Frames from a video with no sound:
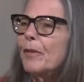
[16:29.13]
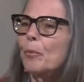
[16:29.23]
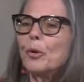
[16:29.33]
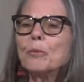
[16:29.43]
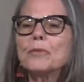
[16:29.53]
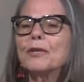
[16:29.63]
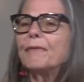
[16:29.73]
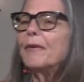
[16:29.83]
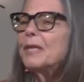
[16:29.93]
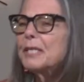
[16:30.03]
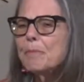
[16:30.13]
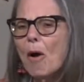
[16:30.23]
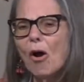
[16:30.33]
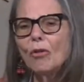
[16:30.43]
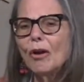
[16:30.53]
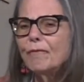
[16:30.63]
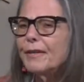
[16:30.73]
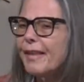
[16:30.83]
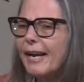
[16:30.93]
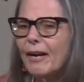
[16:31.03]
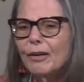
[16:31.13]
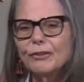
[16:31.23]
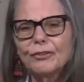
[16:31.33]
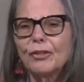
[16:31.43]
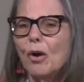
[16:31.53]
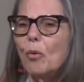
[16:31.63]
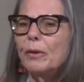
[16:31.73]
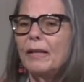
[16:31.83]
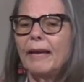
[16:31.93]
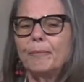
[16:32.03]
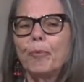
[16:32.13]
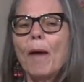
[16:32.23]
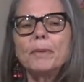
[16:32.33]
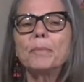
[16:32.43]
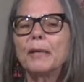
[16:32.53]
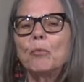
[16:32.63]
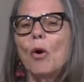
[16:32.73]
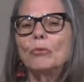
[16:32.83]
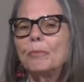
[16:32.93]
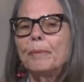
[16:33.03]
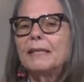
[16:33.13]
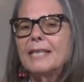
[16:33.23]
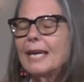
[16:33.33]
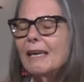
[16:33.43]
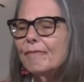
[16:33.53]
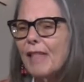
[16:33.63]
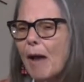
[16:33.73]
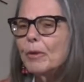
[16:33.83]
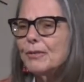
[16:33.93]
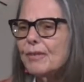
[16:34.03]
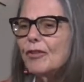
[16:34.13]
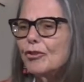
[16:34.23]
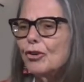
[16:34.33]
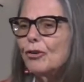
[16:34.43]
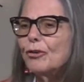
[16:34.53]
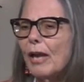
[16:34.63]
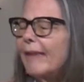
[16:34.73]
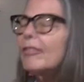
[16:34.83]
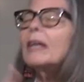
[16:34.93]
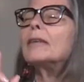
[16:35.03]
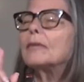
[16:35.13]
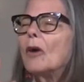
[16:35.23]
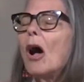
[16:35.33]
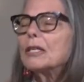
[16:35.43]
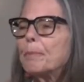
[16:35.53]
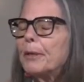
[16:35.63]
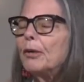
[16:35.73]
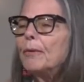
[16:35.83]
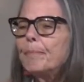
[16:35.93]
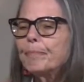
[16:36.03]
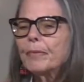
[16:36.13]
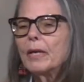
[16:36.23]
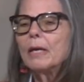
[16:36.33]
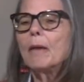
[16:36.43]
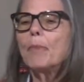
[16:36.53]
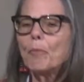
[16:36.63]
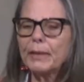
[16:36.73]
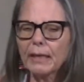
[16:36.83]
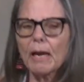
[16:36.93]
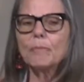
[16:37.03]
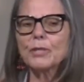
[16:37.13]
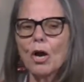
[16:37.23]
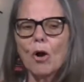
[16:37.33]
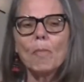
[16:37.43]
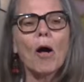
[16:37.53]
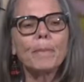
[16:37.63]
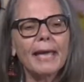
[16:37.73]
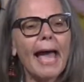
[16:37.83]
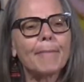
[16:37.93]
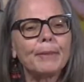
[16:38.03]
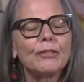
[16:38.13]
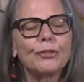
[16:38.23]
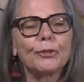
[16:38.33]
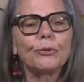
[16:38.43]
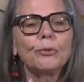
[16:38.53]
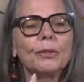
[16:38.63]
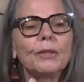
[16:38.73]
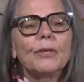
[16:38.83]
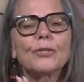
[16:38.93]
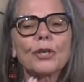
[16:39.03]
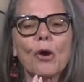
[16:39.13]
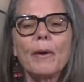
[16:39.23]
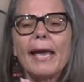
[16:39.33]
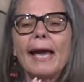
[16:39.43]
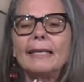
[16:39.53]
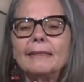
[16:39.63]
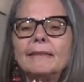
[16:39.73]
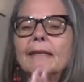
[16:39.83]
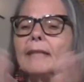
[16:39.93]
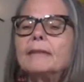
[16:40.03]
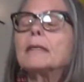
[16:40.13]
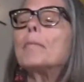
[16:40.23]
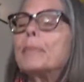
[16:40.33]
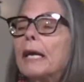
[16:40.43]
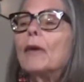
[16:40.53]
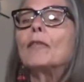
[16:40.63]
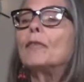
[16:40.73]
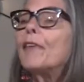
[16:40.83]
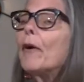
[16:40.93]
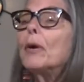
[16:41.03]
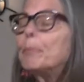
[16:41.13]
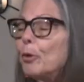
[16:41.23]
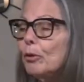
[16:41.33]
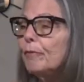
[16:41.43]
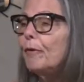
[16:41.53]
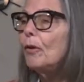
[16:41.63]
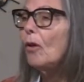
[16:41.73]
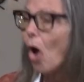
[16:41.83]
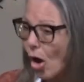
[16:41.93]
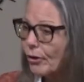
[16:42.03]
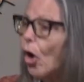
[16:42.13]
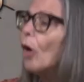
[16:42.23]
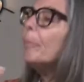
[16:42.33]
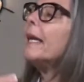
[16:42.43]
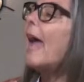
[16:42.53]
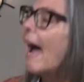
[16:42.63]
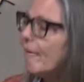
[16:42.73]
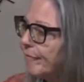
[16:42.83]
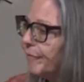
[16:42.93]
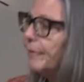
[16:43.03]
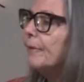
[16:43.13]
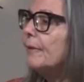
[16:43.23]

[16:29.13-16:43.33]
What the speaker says: The rooms are very small over there, so they probably won't be taking flowers at the church, at the hospital. But when he comes home, I'll be happy to go ahead and send something very beautiful on our behalf.